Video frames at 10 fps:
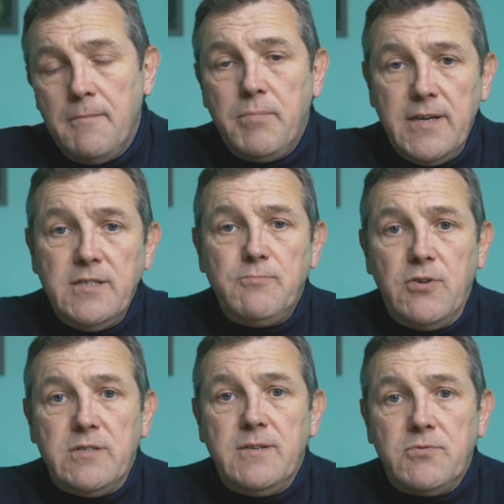Please
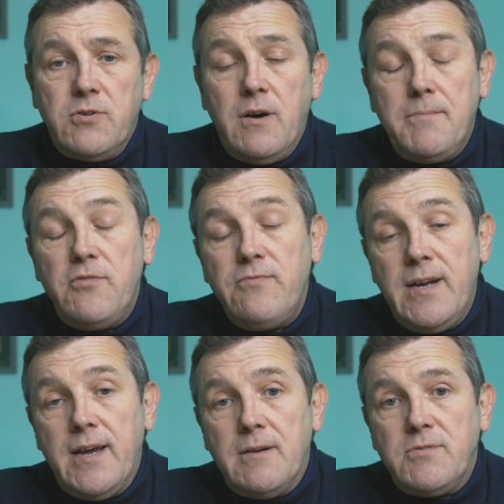press subscribe, it
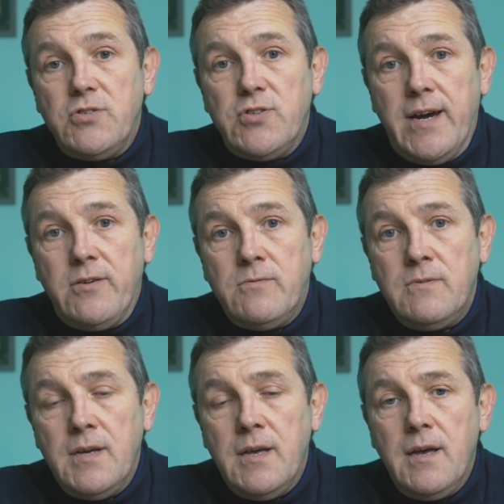really helps the channel,
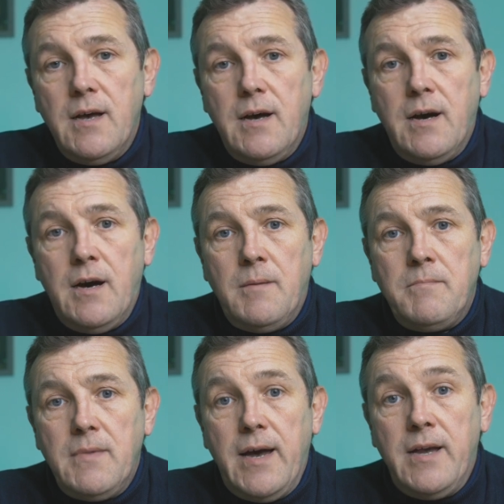
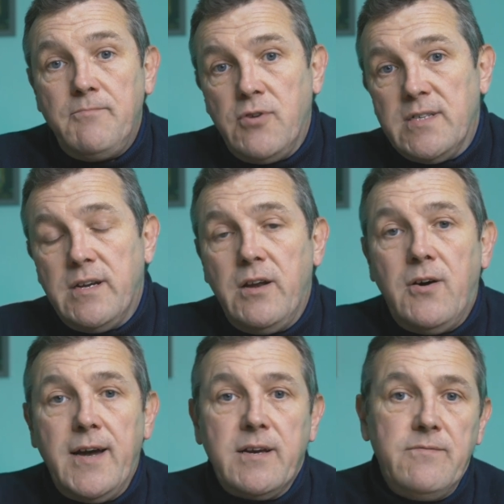and press the
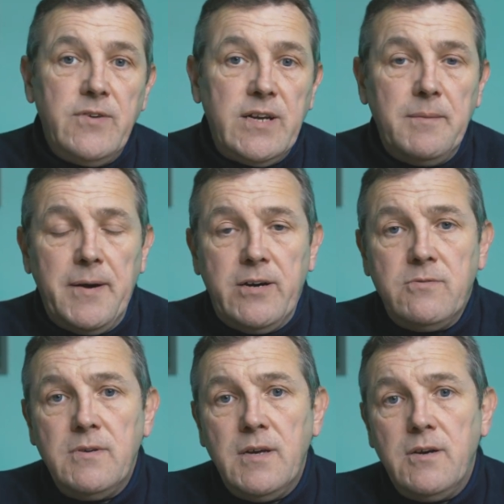like and ring the
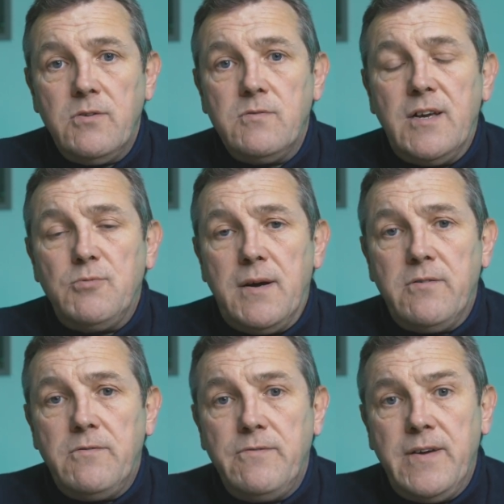bell and all those
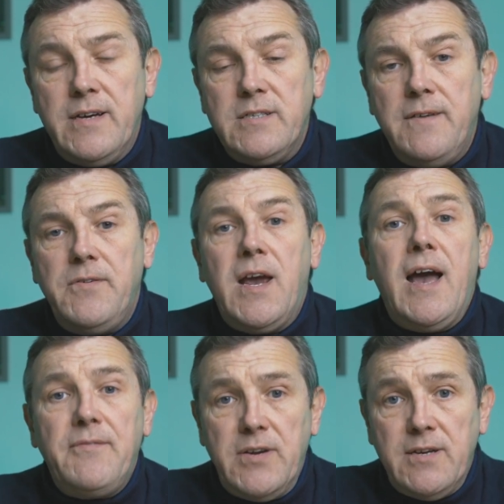wonderful things. If you
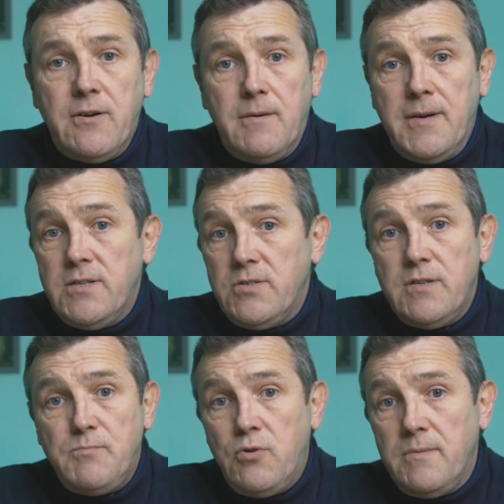have any comments,
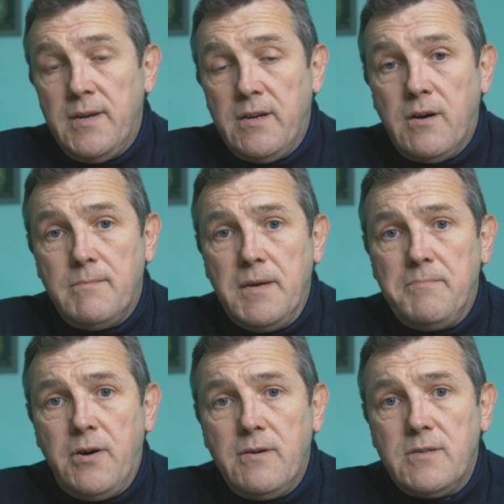just put them in the
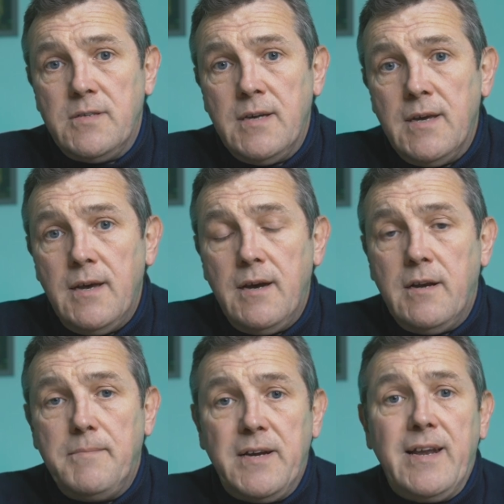comment box and
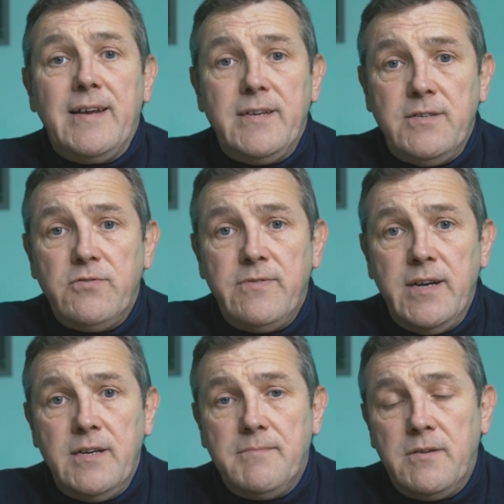I'll be glad to
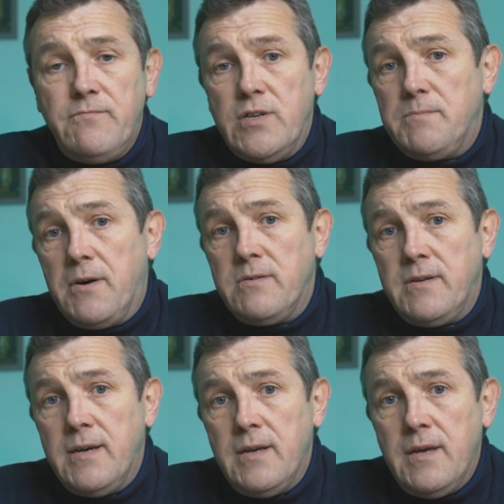read them and respond